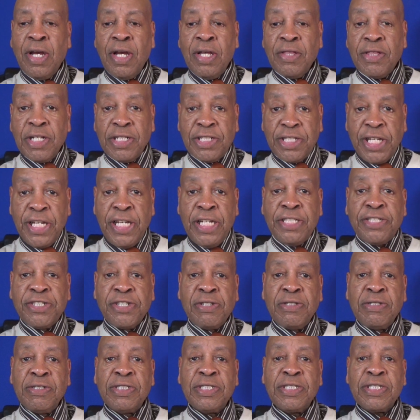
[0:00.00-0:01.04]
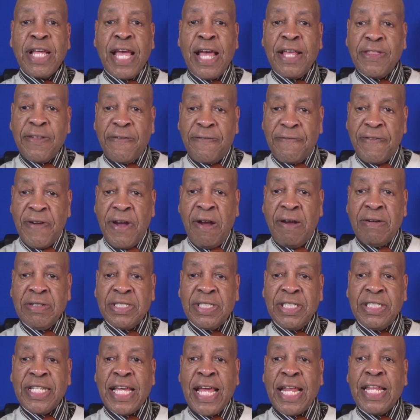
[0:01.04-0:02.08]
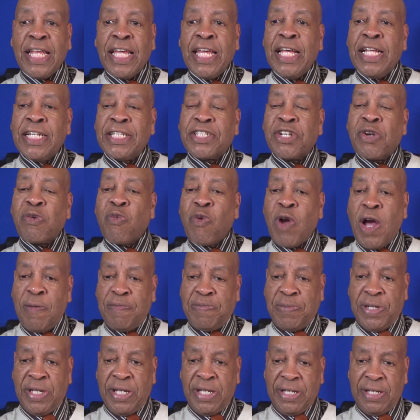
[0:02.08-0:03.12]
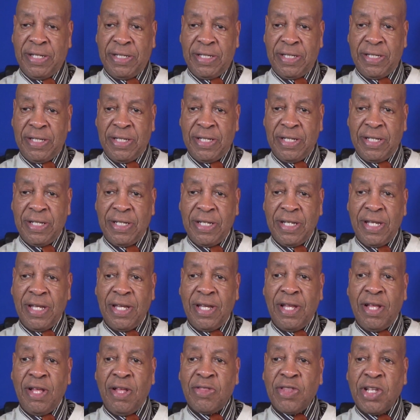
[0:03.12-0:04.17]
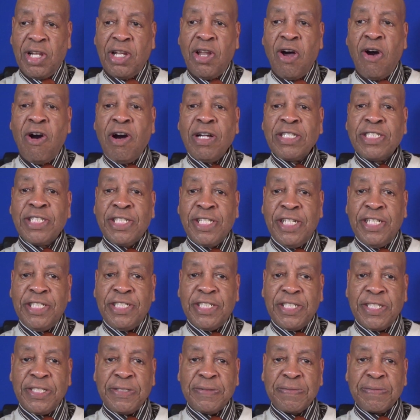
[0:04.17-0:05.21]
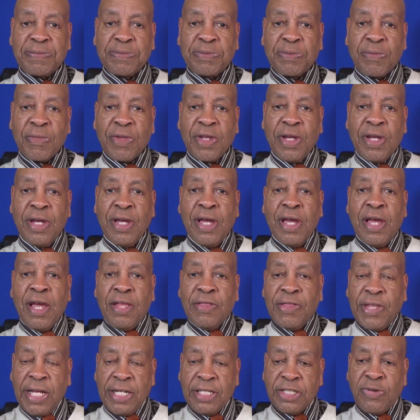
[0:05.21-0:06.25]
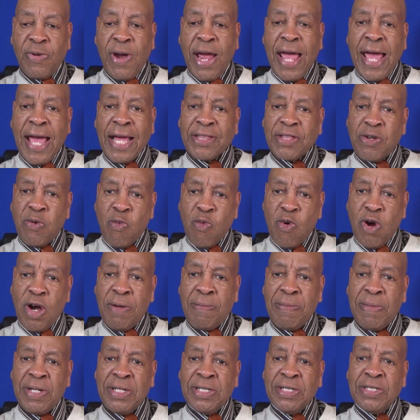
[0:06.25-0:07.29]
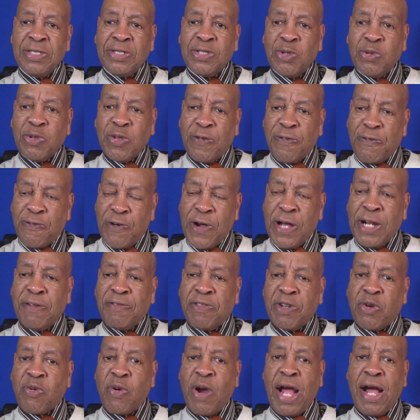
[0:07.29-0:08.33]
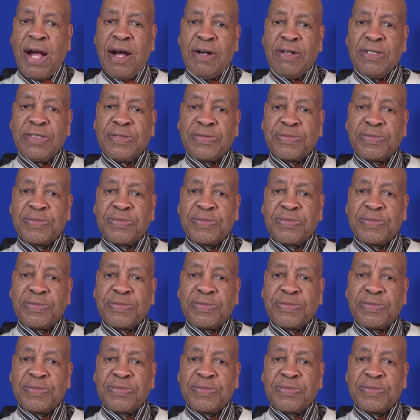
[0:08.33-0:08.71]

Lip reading: The teachers and the Pharisees had interrupted the Lord's teaching. They dragged the woman to the front of the crowd,